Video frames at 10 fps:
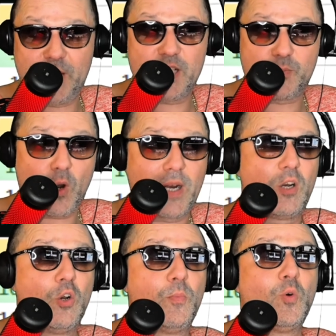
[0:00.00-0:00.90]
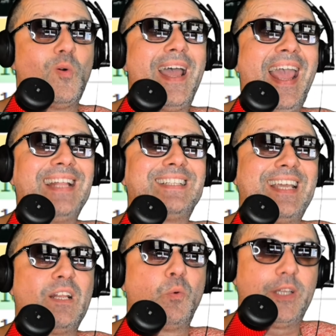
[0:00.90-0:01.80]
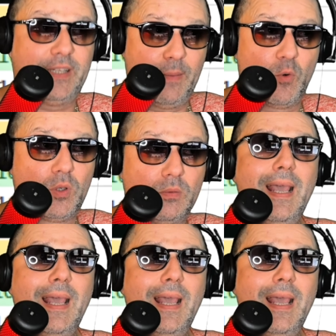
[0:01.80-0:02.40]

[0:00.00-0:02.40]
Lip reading: his brother Lubu and together with Timur.